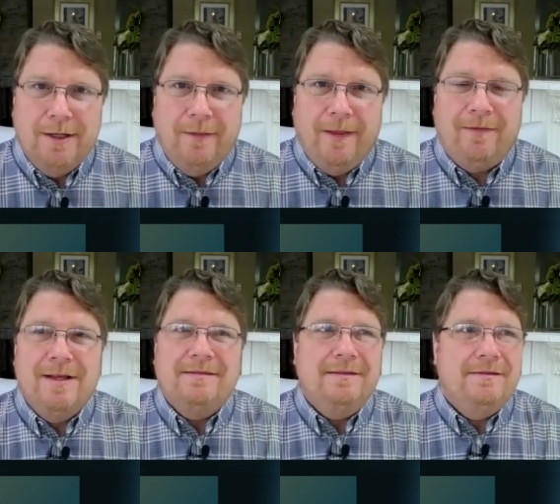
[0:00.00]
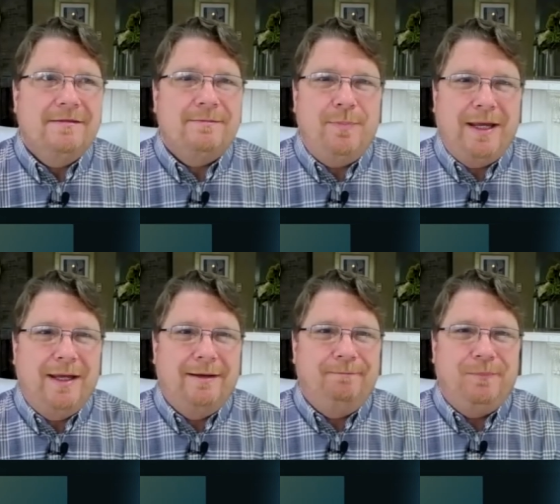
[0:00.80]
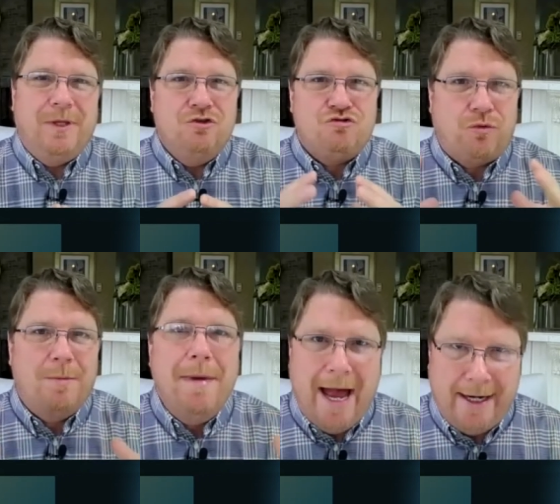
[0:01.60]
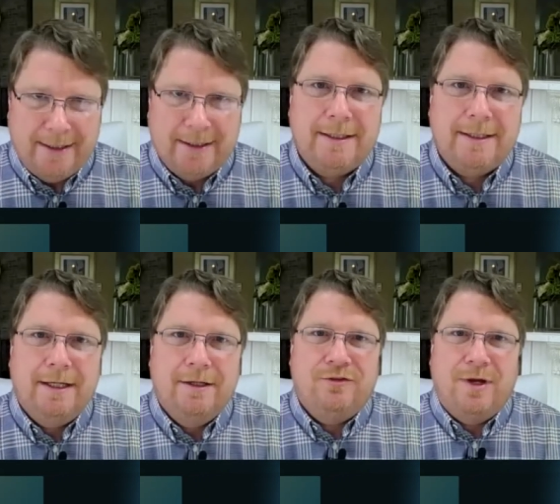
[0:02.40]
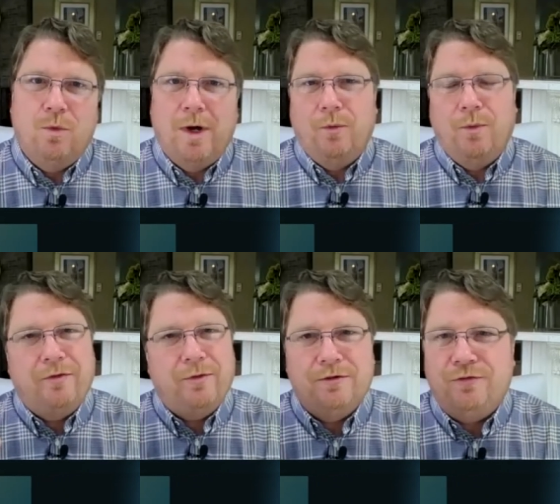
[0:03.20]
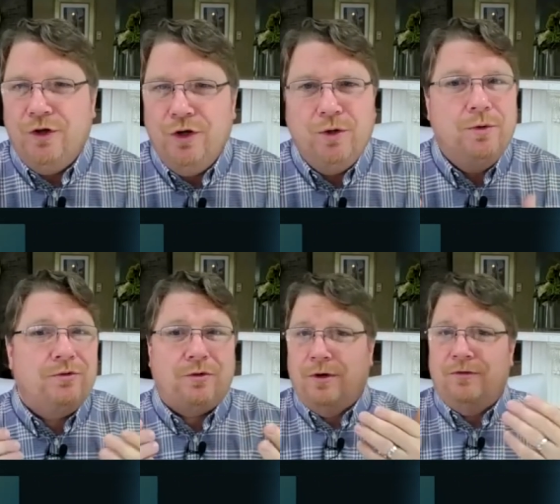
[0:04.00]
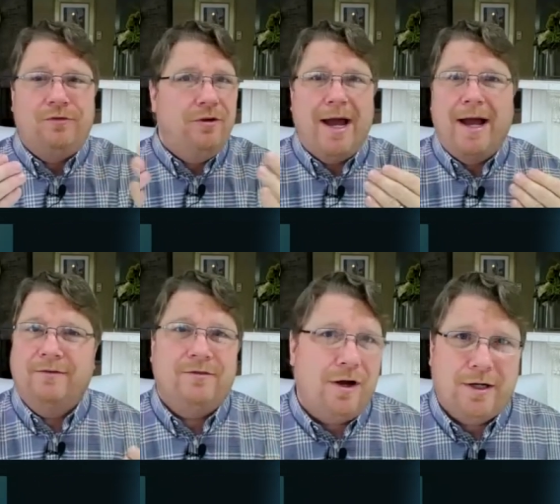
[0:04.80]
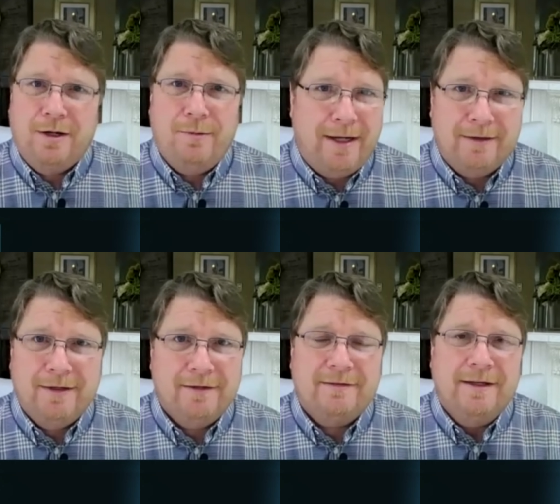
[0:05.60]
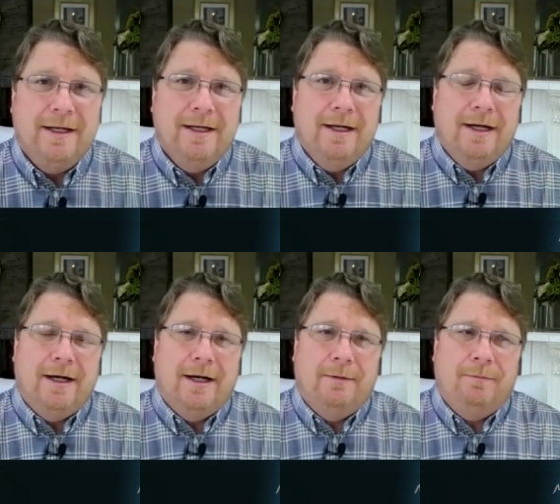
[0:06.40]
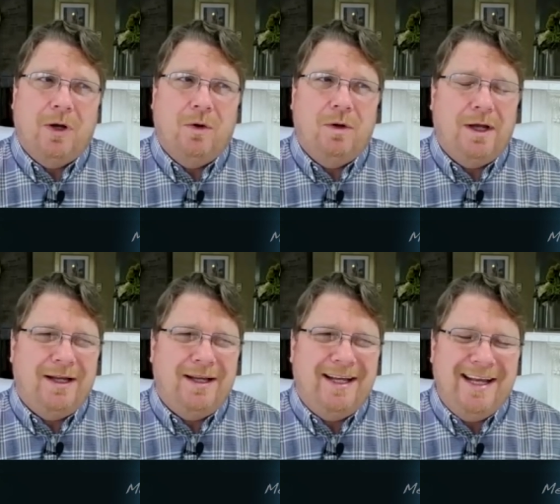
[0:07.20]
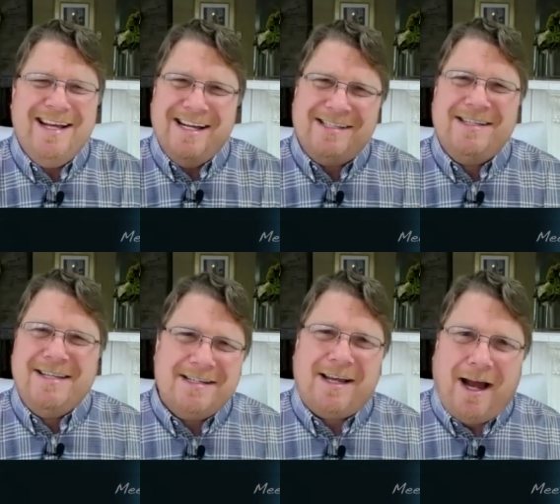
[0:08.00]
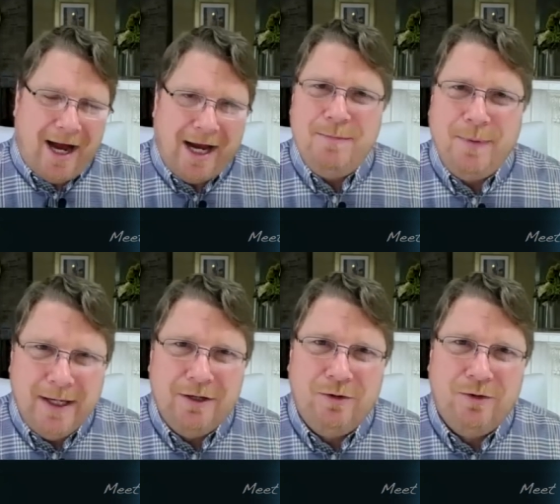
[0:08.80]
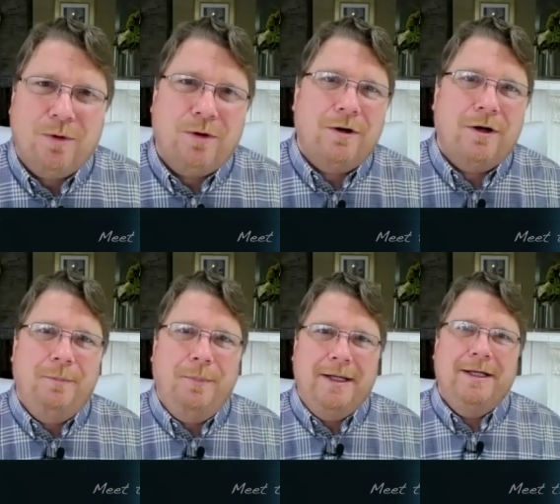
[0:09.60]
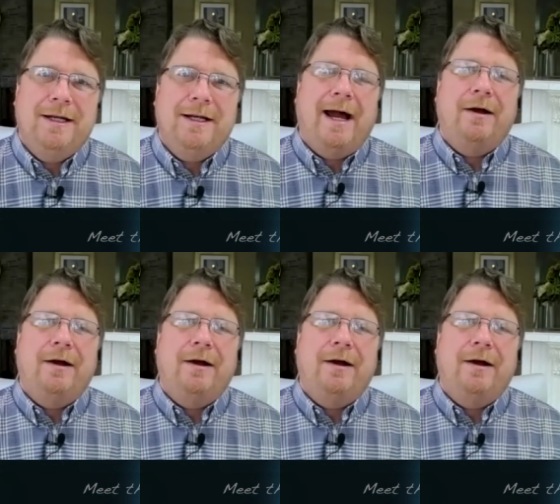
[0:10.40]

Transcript: that this is being dramatic in some way, whether it's the news or it's two guys talking about this. Um, uh, is this hype in your opinion? And how do